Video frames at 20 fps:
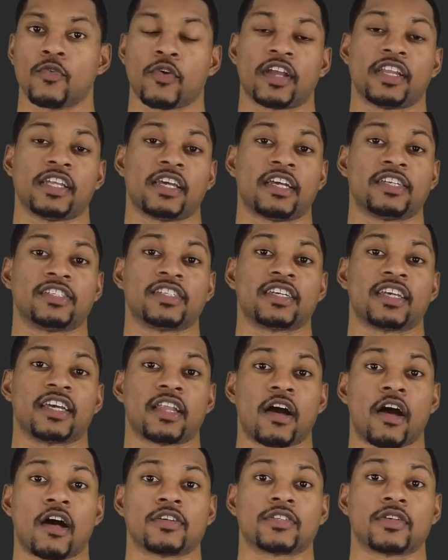Radiation
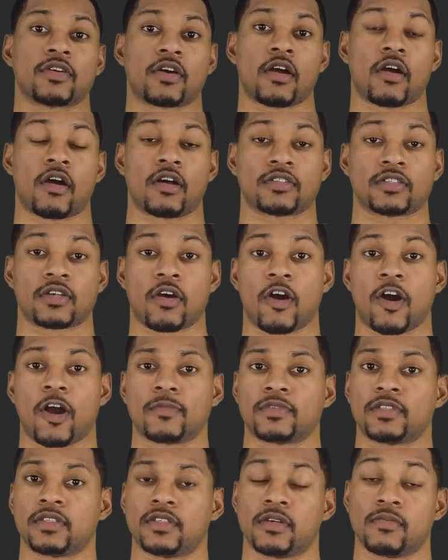can also cause
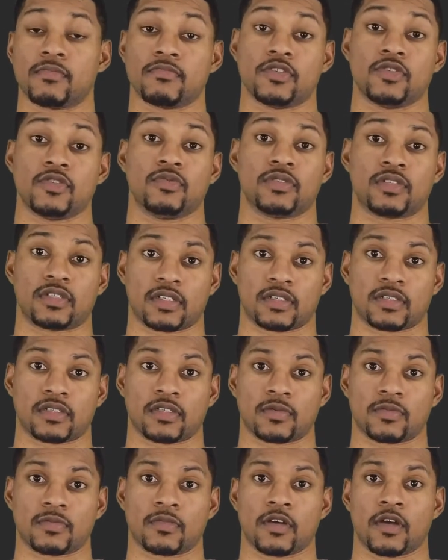harm to the immune
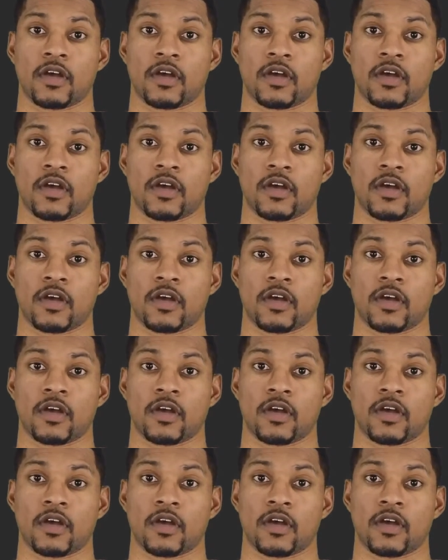system